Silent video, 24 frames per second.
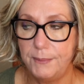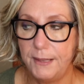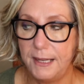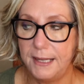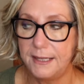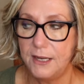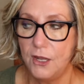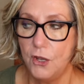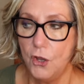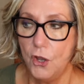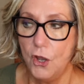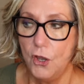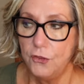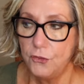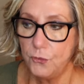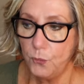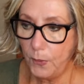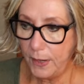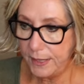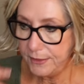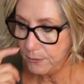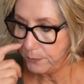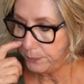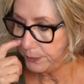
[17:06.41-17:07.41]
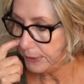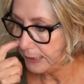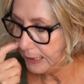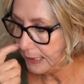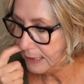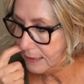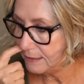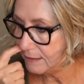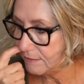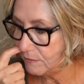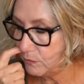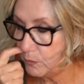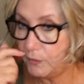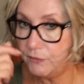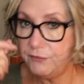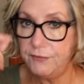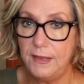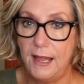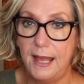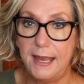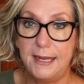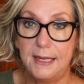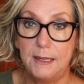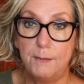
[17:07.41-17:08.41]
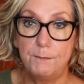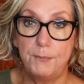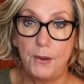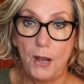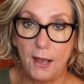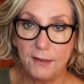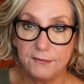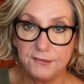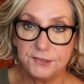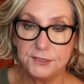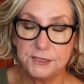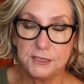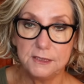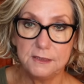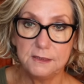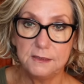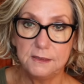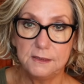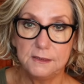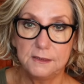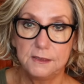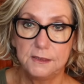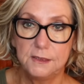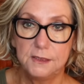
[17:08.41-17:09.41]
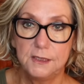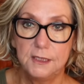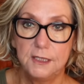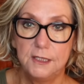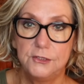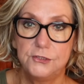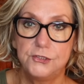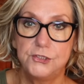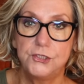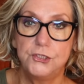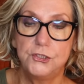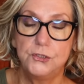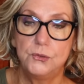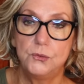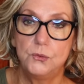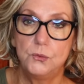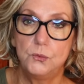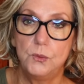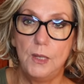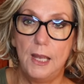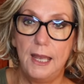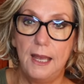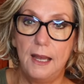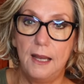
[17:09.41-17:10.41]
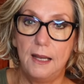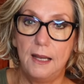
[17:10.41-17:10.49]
But the way the plan is, we're flying Boston to